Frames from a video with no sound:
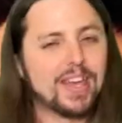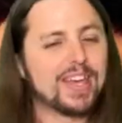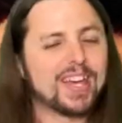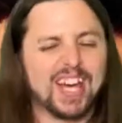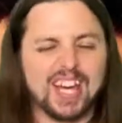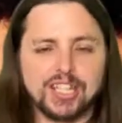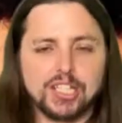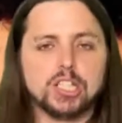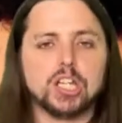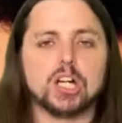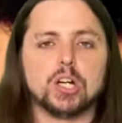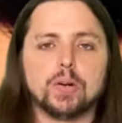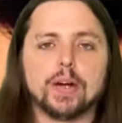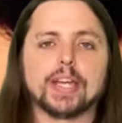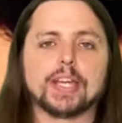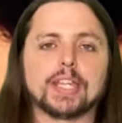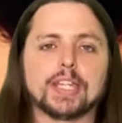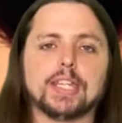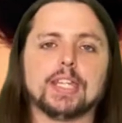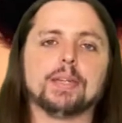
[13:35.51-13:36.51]
I know
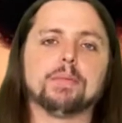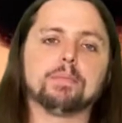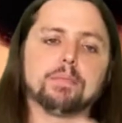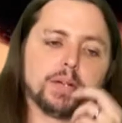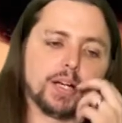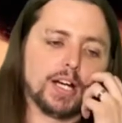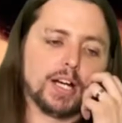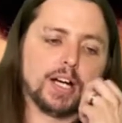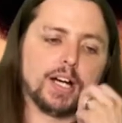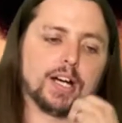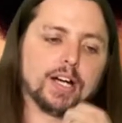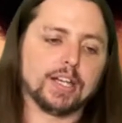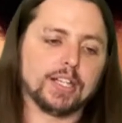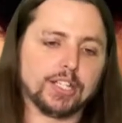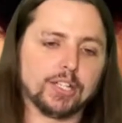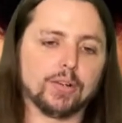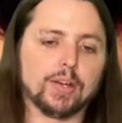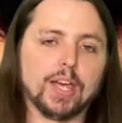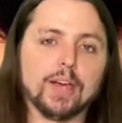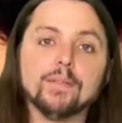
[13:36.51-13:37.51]
I keep
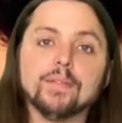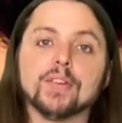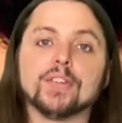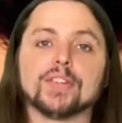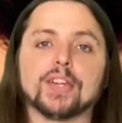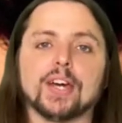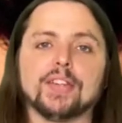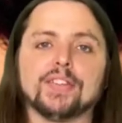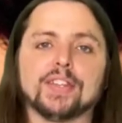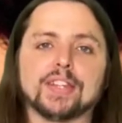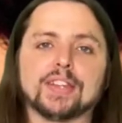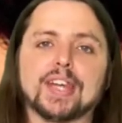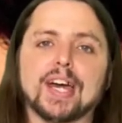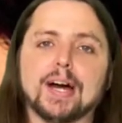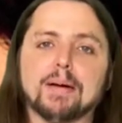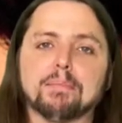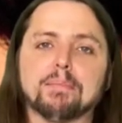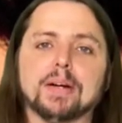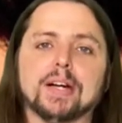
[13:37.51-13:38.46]
emphasizing that,